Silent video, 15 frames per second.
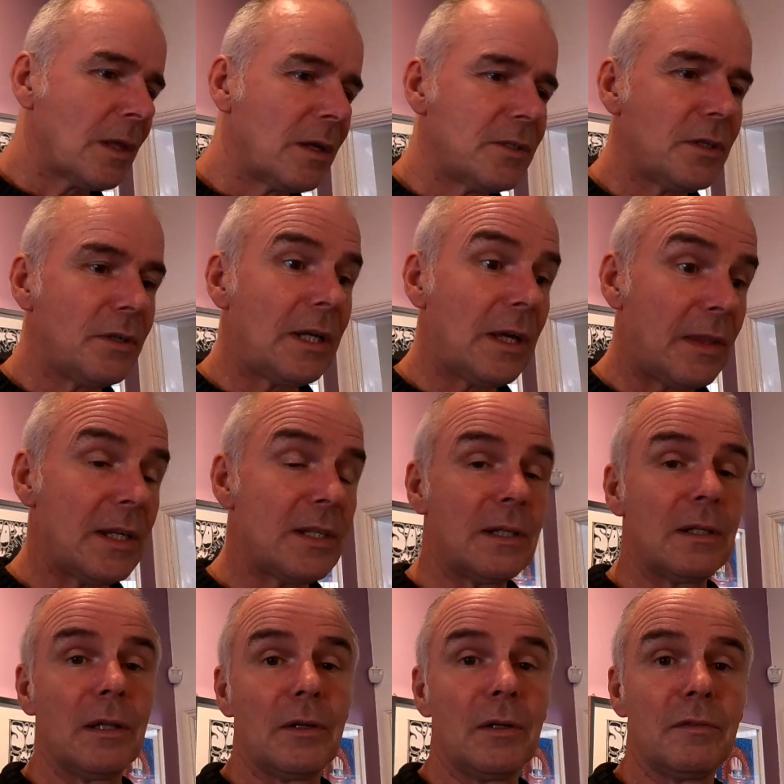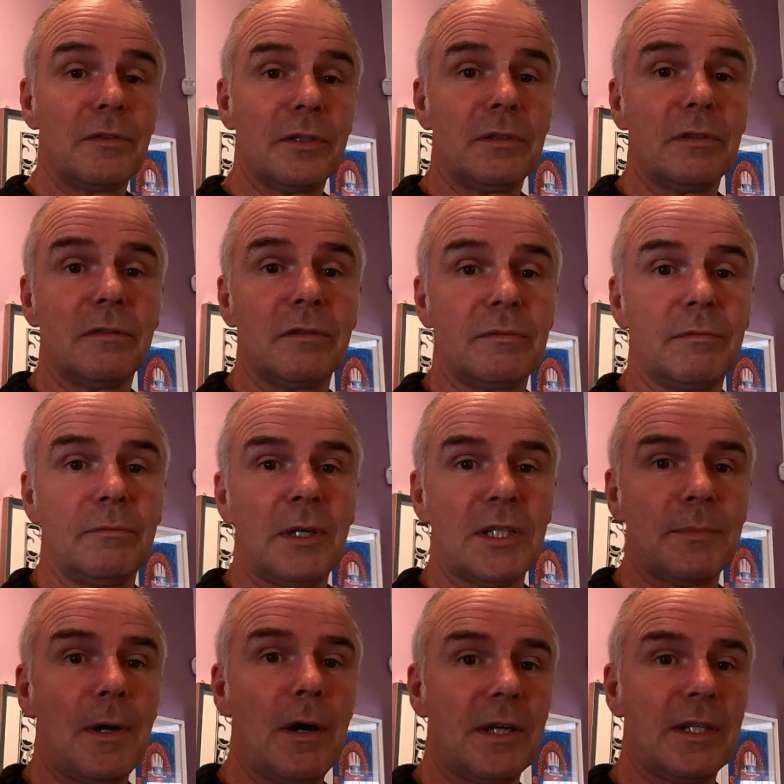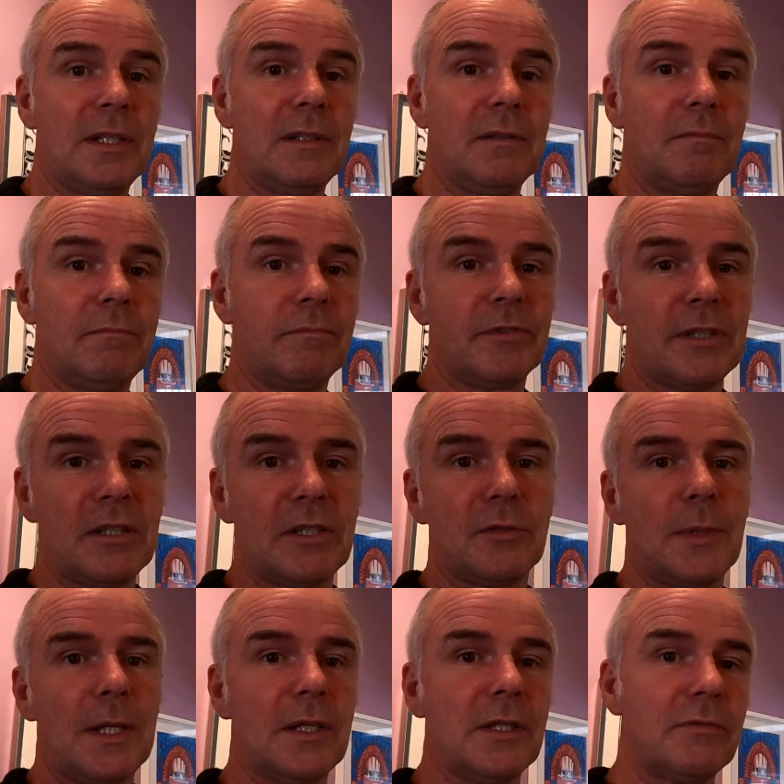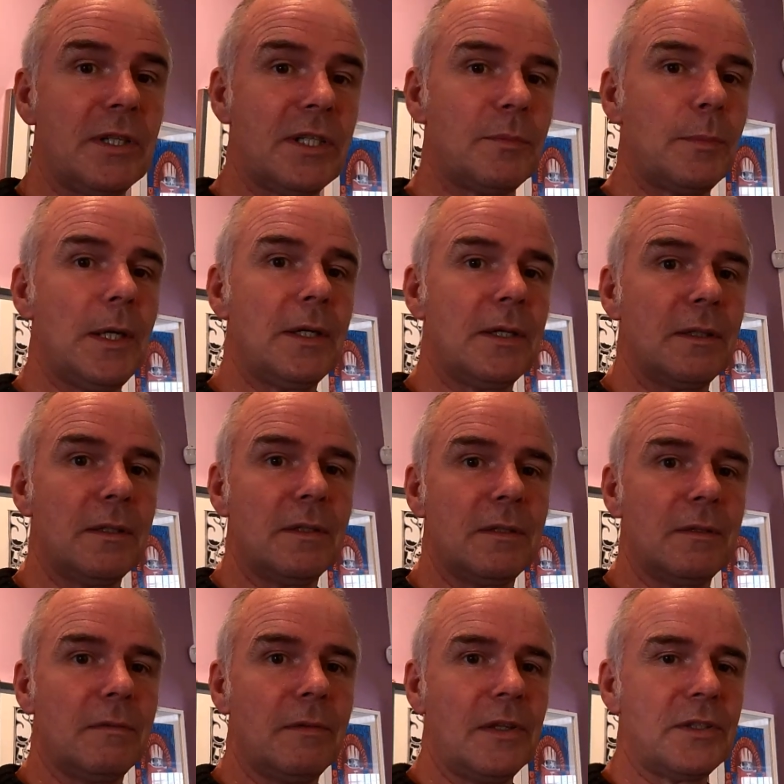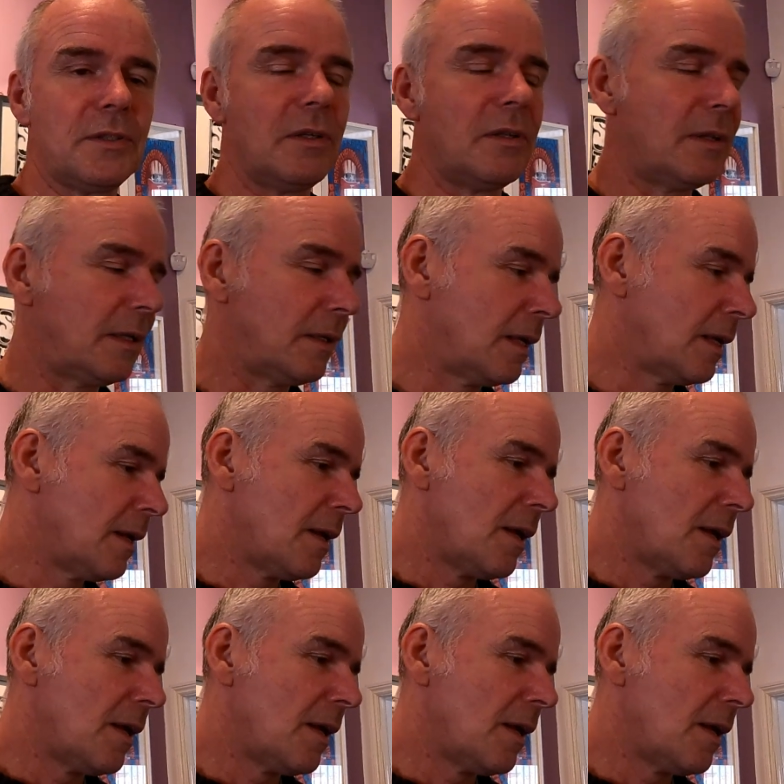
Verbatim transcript: So yeah, they did a lot of sort of mass marketing, centre speakers, rear speakers, and all this sort of thing.